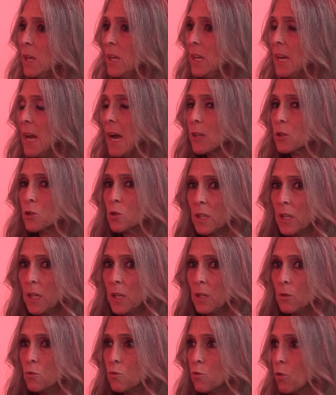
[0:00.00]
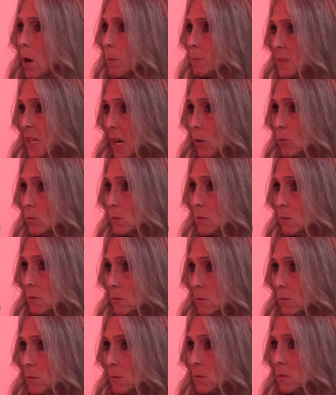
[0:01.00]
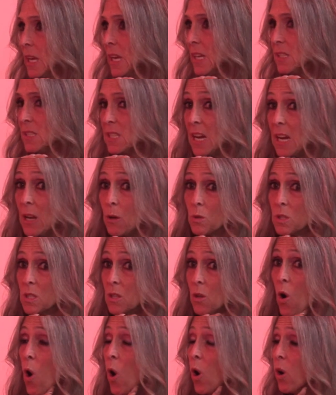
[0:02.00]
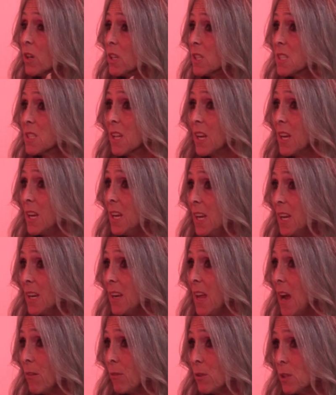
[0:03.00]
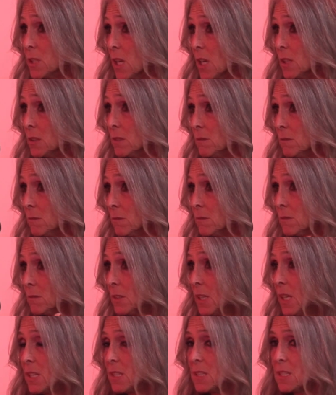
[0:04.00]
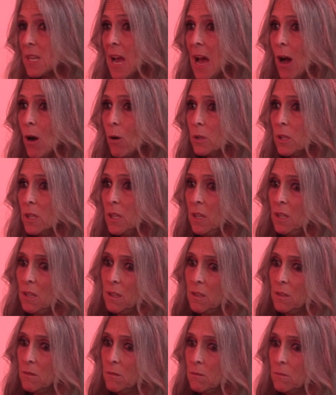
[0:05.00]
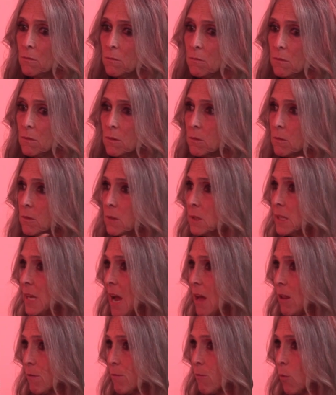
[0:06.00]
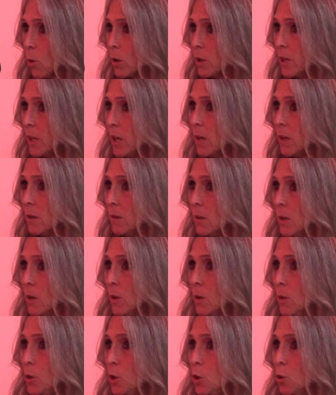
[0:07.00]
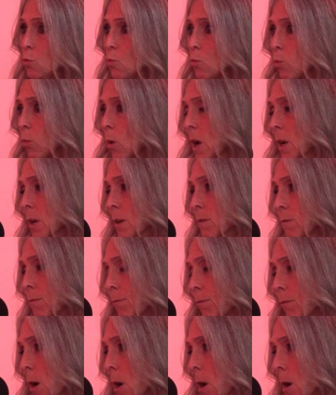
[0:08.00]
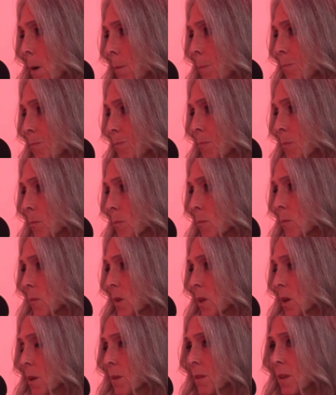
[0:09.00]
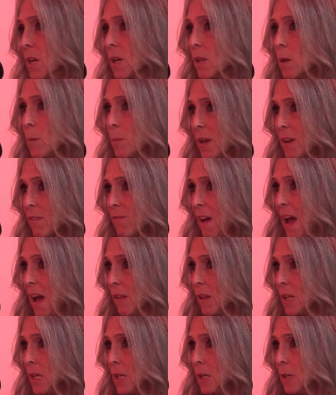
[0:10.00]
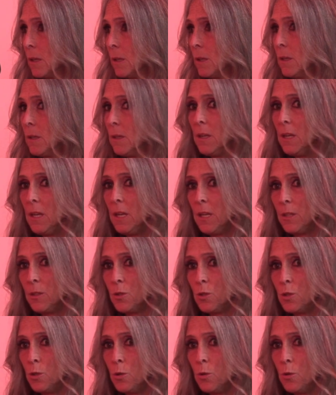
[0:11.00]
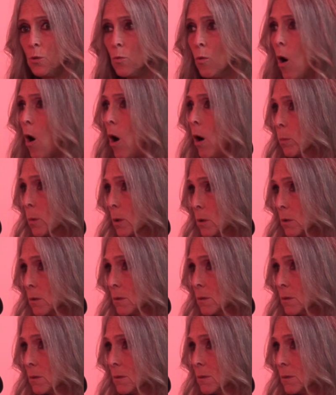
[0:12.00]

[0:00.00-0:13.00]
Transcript: he actually dropped out and said it was the hardest thing he had ever done. It's out in California. You run from the Olympic Valley into Auburn.